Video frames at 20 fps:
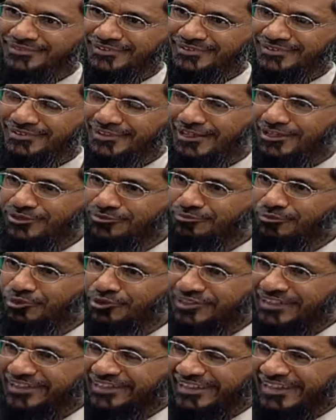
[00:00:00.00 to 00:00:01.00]
There are more
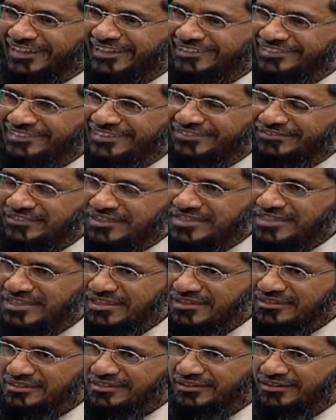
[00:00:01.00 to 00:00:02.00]
than 10 hadith which
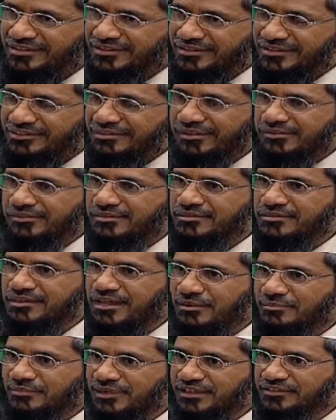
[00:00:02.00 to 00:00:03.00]
say that the
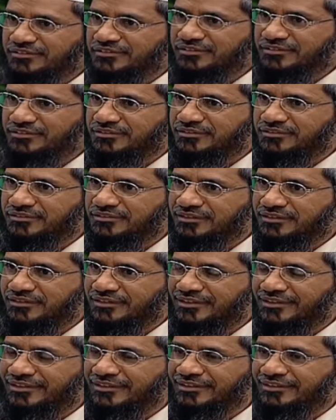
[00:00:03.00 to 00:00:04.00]
sahabas,
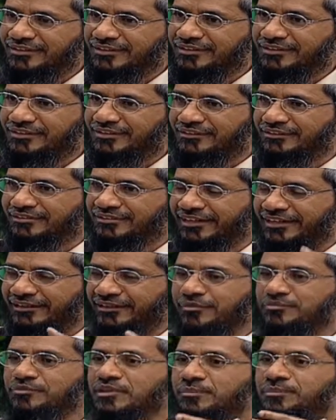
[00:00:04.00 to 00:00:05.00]
they
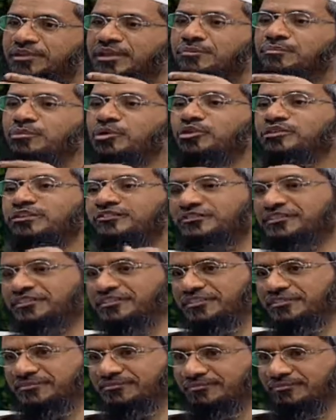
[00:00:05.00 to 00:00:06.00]
trim the beard below the
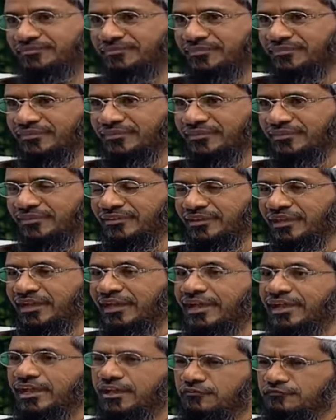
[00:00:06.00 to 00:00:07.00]
fist.
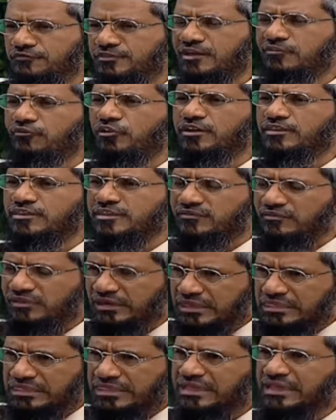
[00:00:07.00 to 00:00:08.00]
If there was even
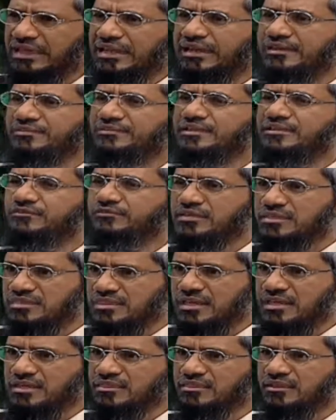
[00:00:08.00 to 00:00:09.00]
a single hadith which
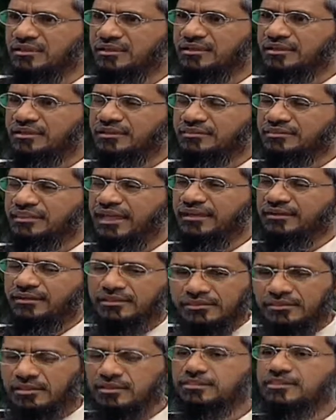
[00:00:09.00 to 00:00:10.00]
says that
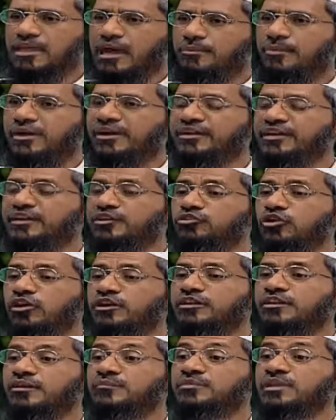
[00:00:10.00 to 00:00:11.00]
this sahaba did
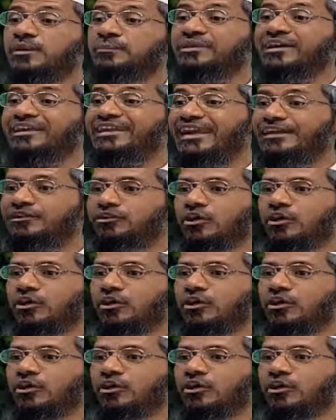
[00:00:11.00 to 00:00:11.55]
not trim the beard at